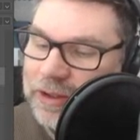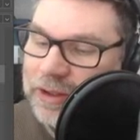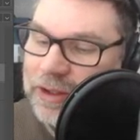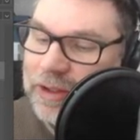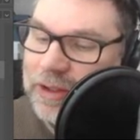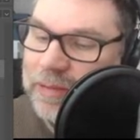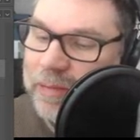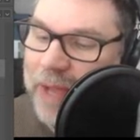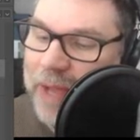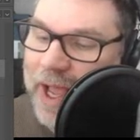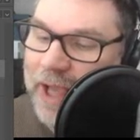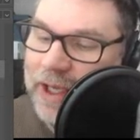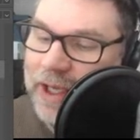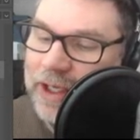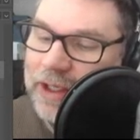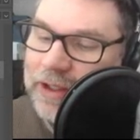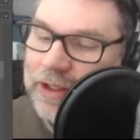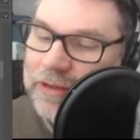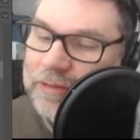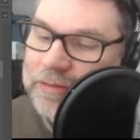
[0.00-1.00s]
His back.
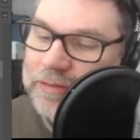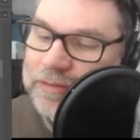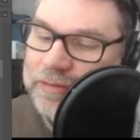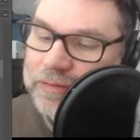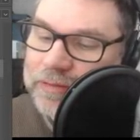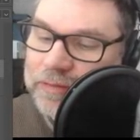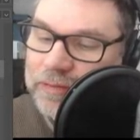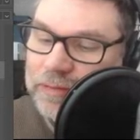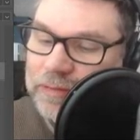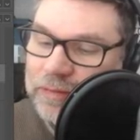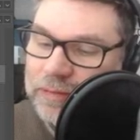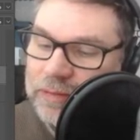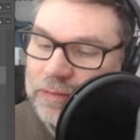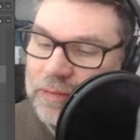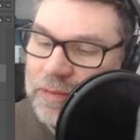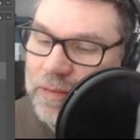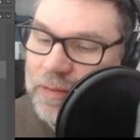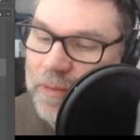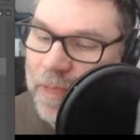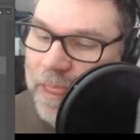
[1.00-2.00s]

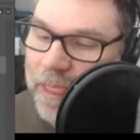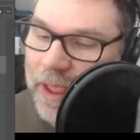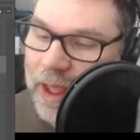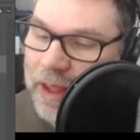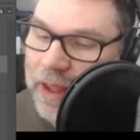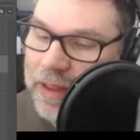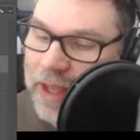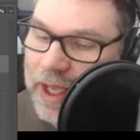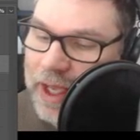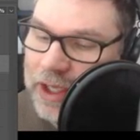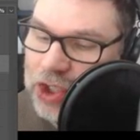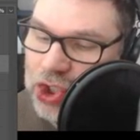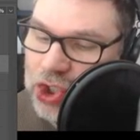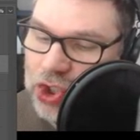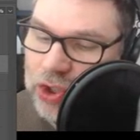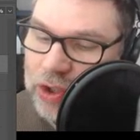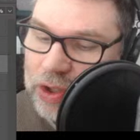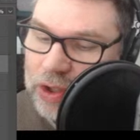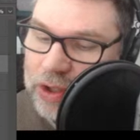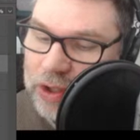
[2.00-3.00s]
And that
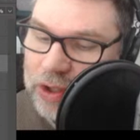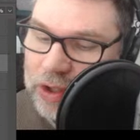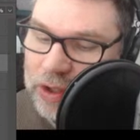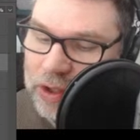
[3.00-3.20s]
should